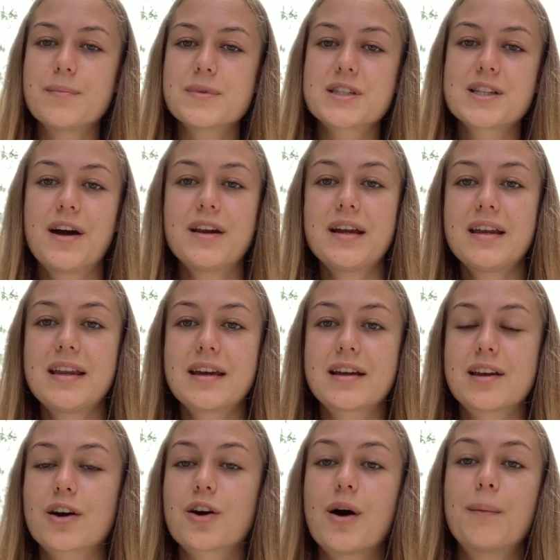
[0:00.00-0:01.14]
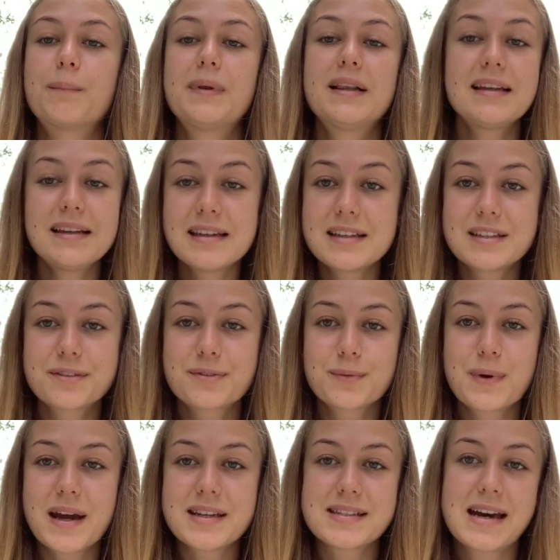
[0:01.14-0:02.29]
start eating in a completely different
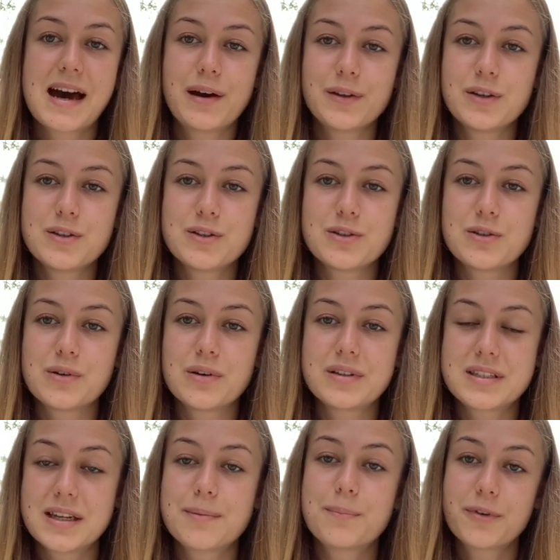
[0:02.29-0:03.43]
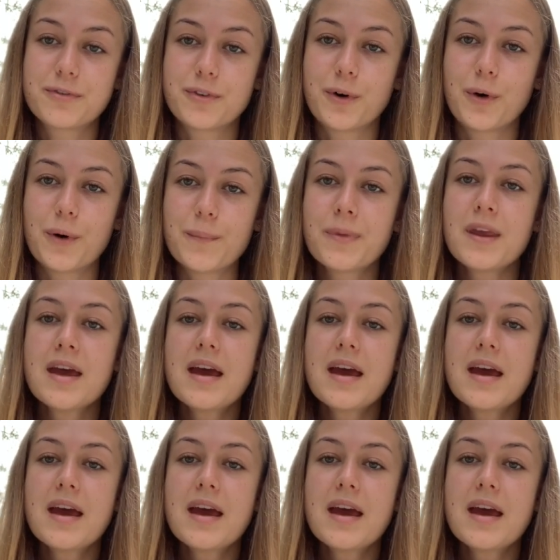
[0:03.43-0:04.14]
way to how you did before.